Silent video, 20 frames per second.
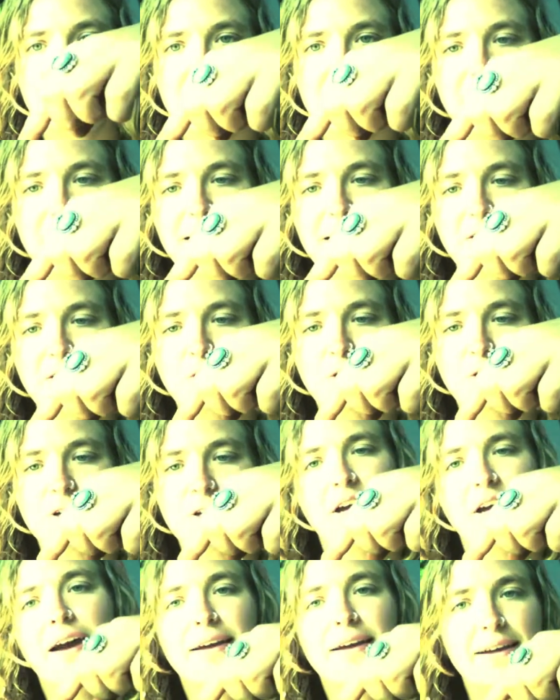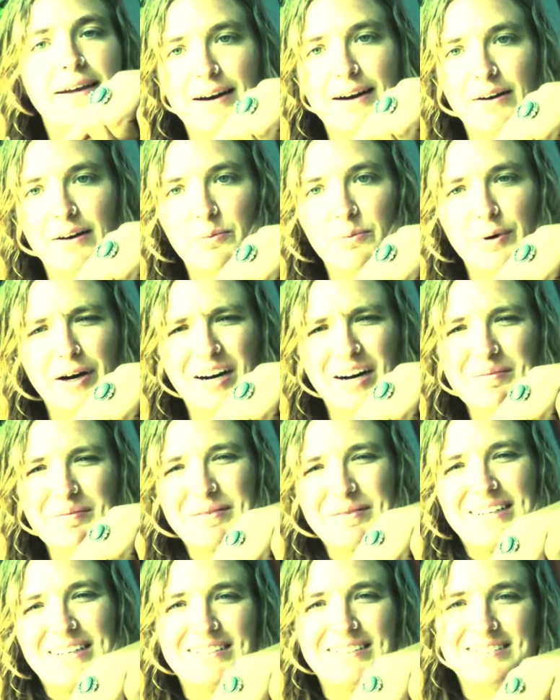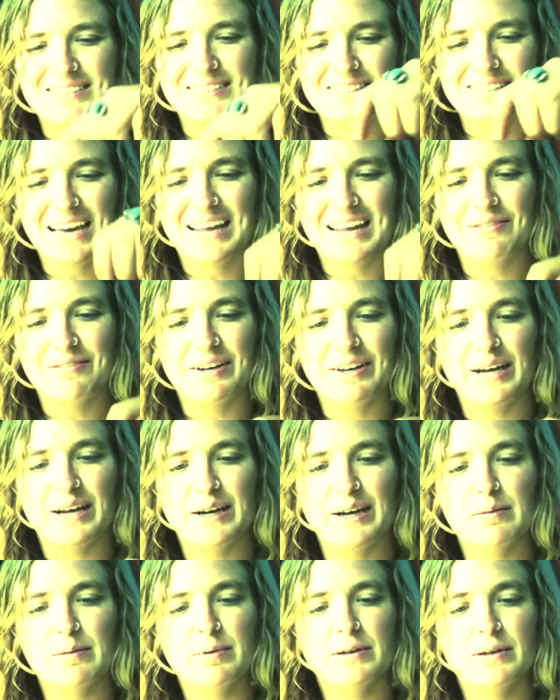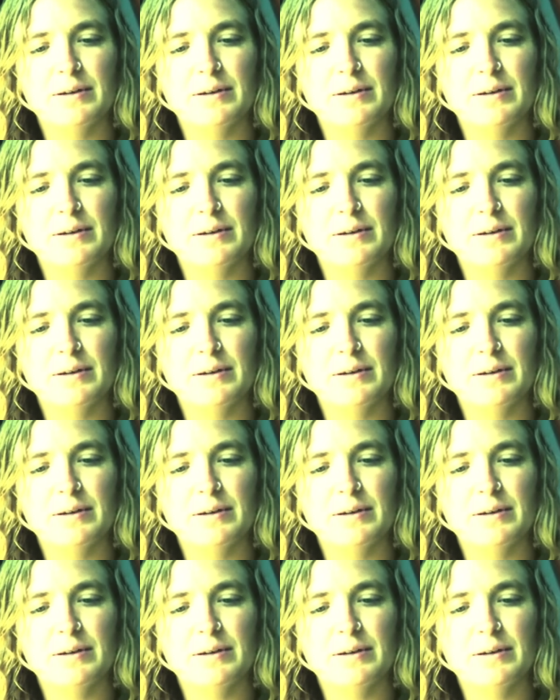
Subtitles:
Like, you could cut here and work, but it's just kind of a nub.